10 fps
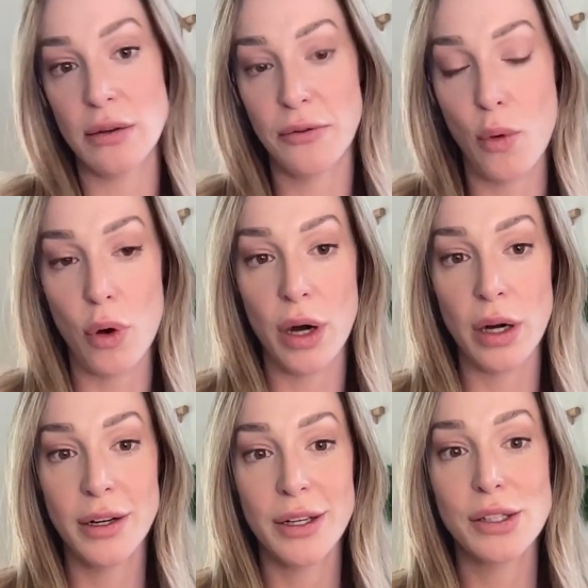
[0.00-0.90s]

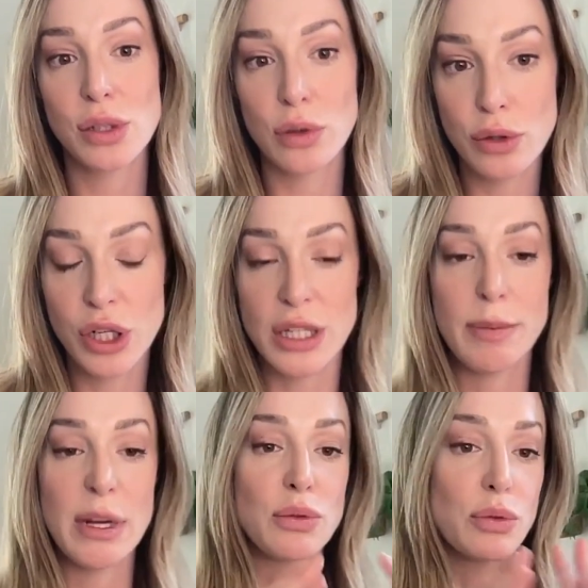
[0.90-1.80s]
for solutions.
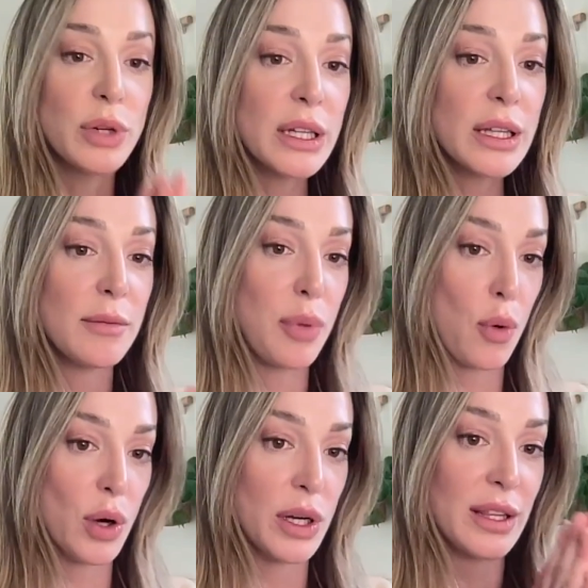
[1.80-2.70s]
But it's really
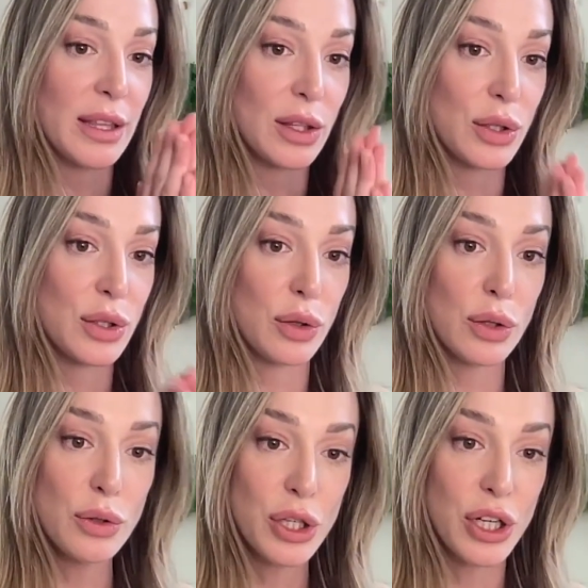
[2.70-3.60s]
important that the
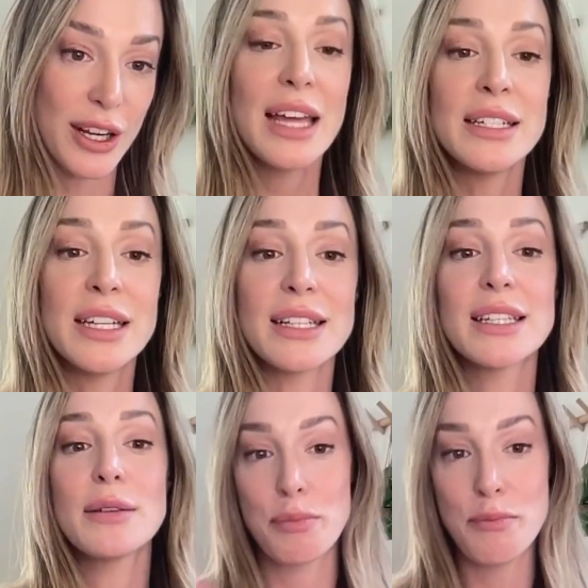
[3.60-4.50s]
solution
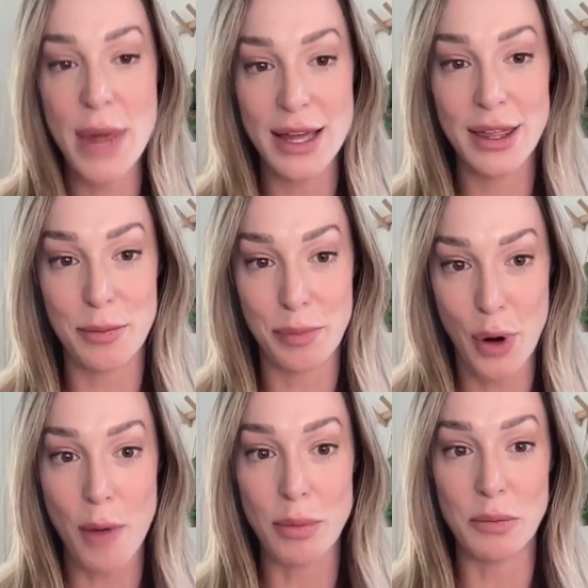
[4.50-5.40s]
doesn't make the
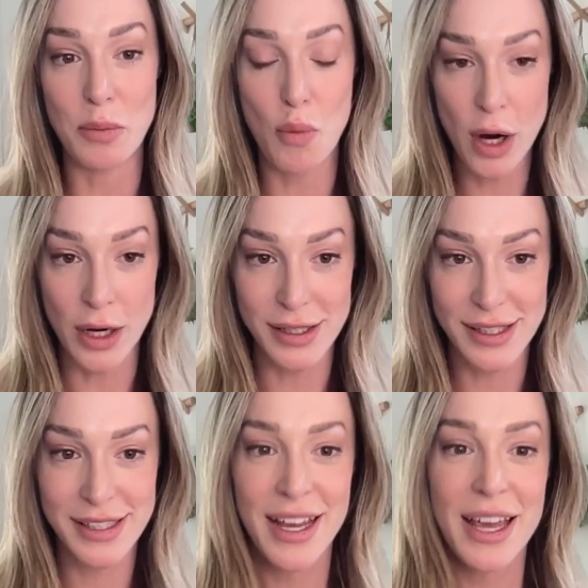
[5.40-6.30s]
problem
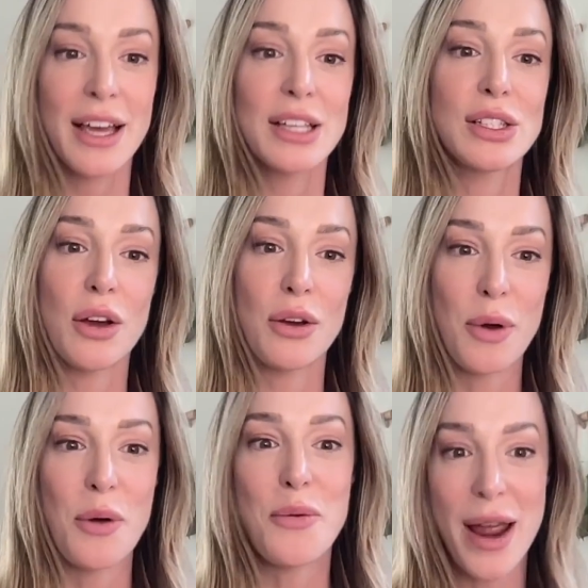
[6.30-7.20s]
worse. So
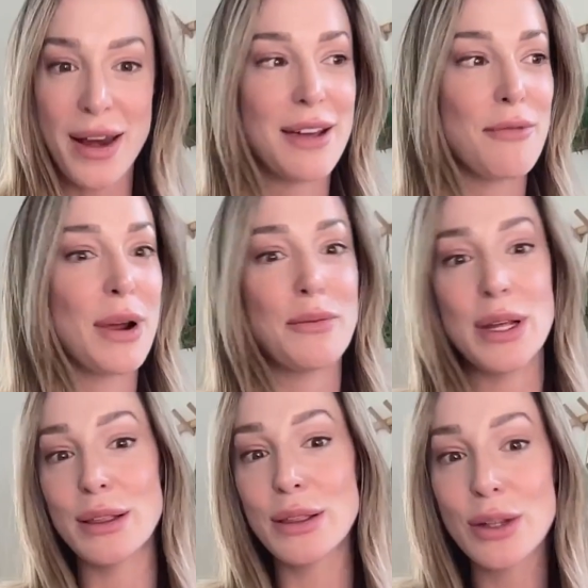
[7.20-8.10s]
when we
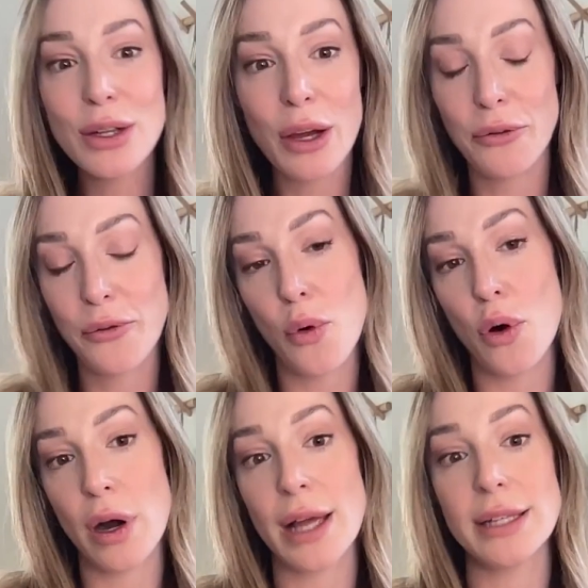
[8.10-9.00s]
look
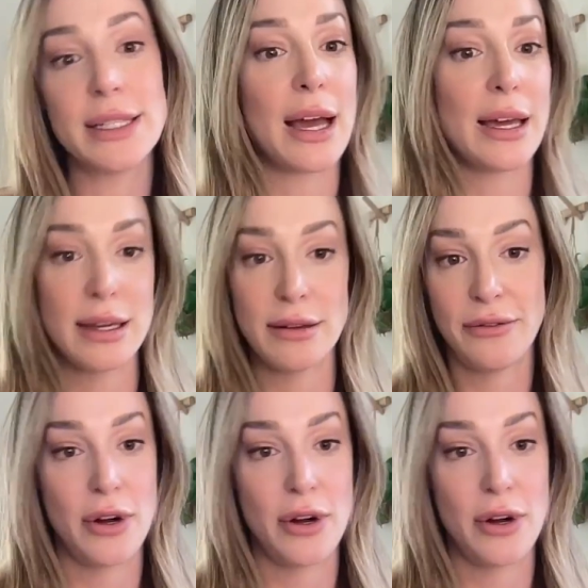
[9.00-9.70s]
for a diet, for